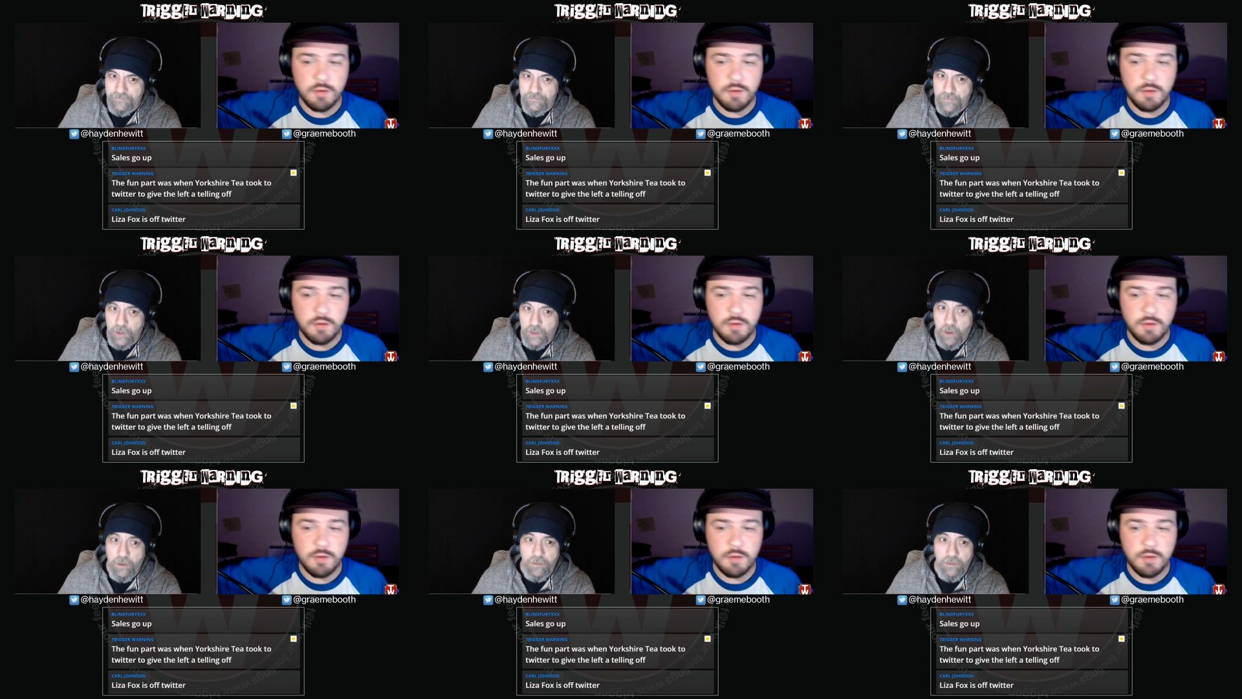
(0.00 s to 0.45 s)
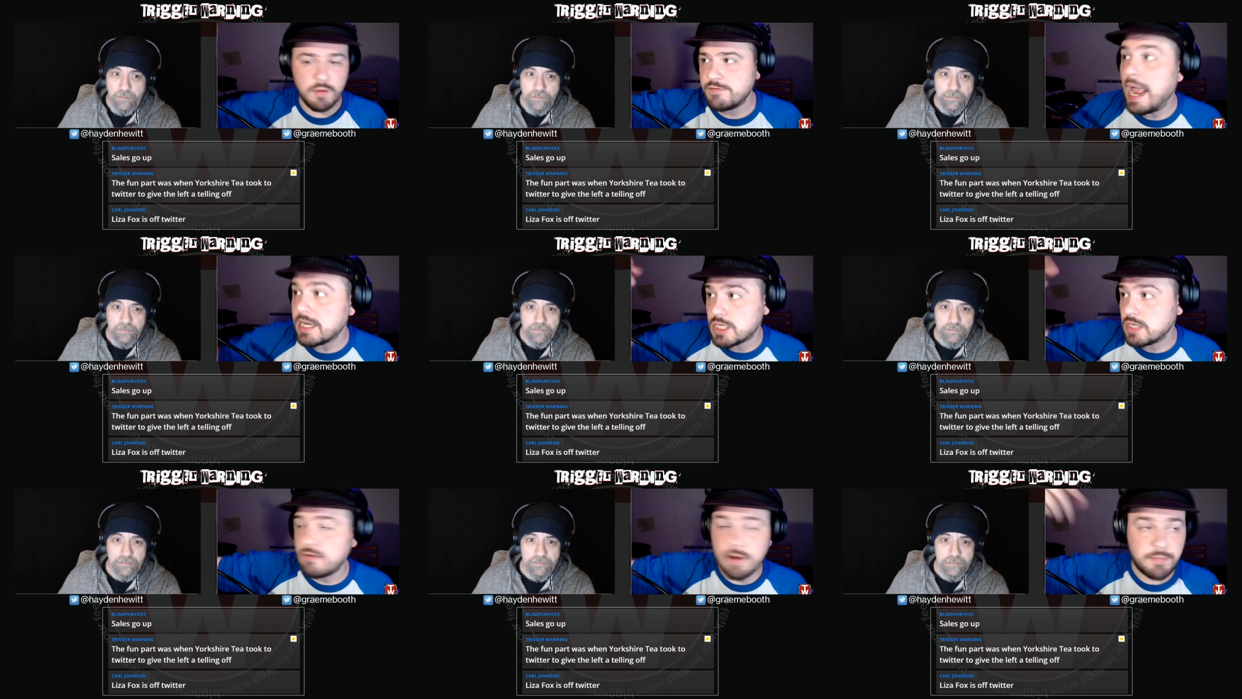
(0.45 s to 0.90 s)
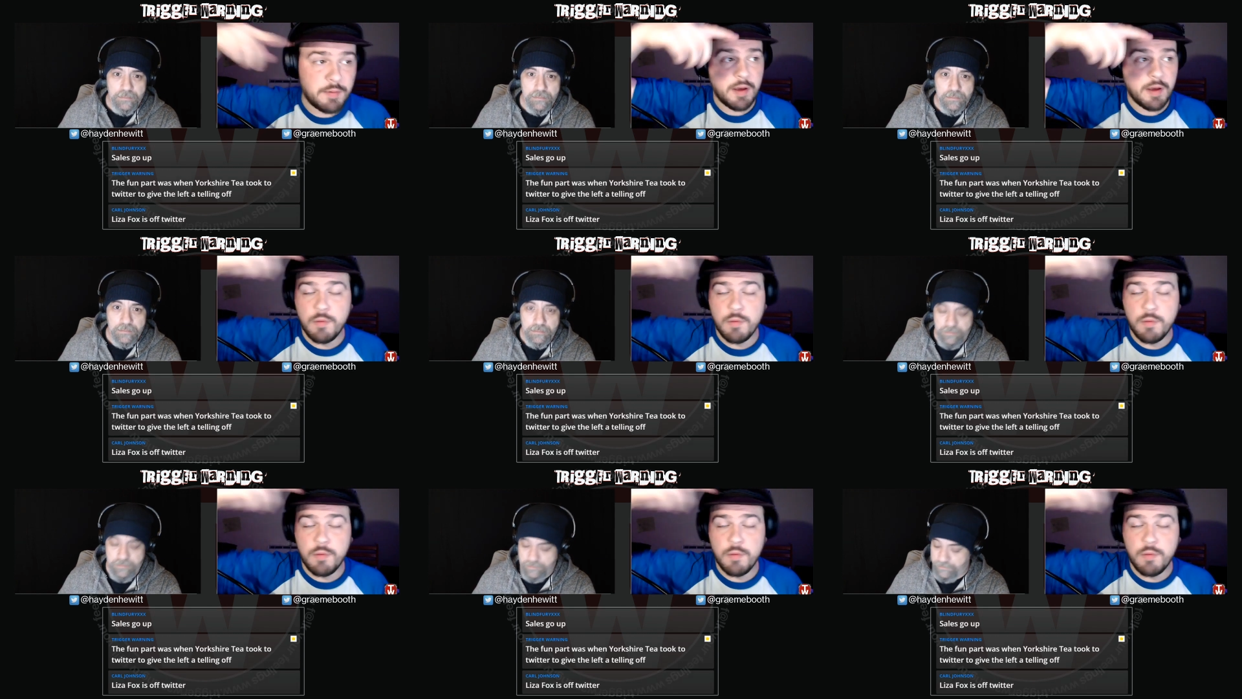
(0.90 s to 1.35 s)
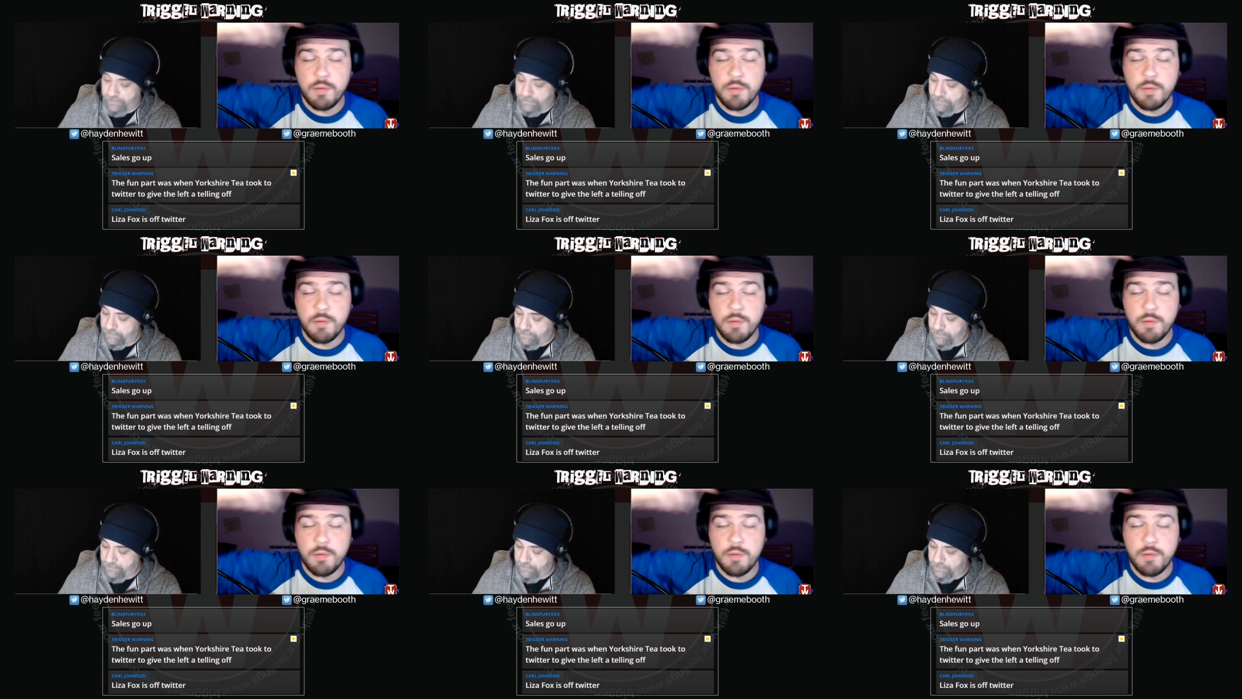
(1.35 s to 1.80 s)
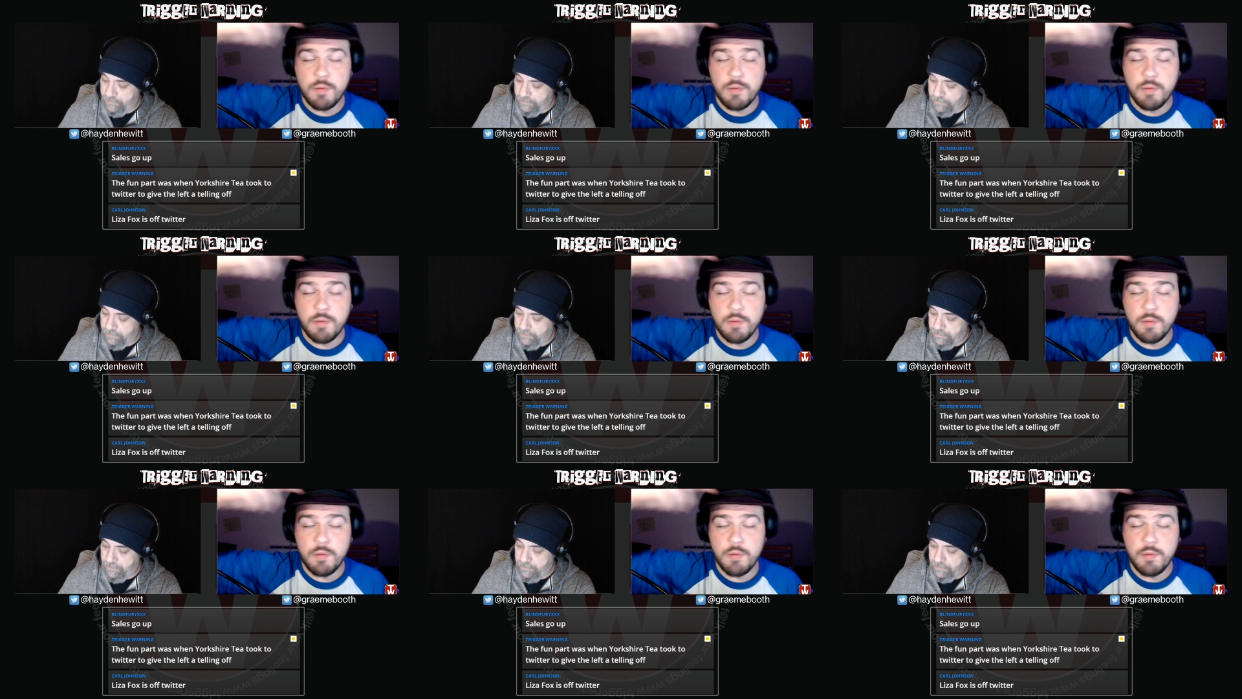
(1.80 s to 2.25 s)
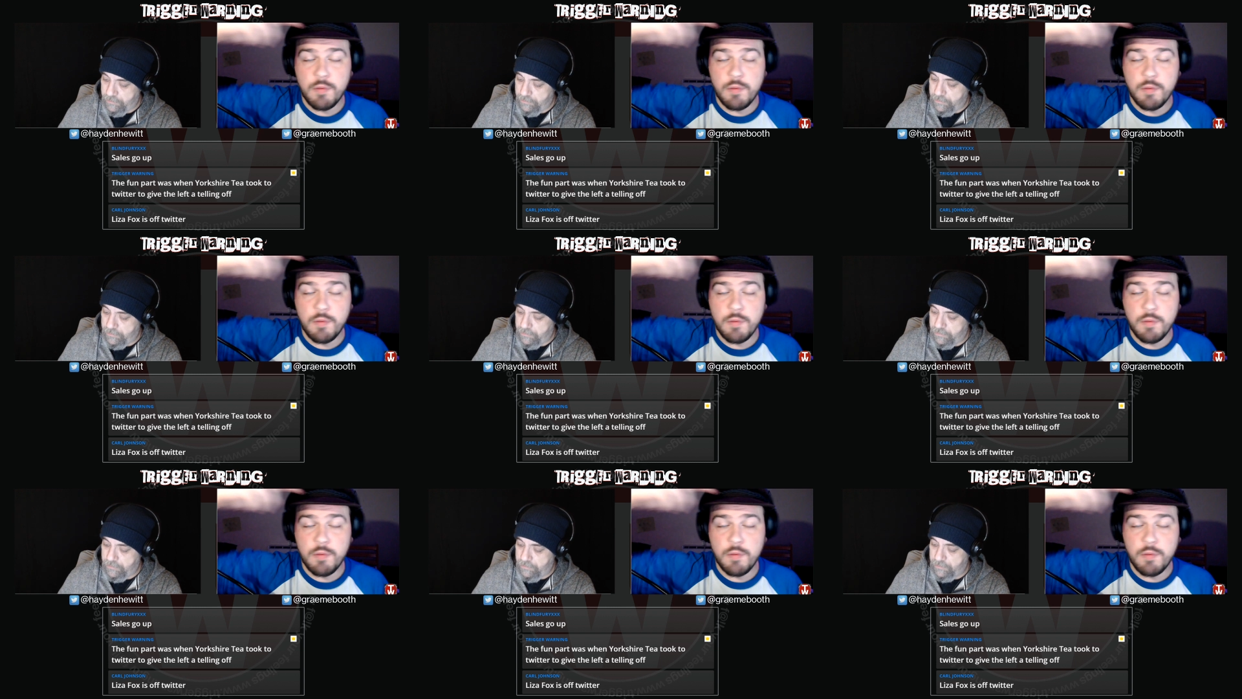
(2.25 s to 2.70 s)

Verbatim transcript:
Speaker 1: Oh, picking up from school, grabbing. I follow,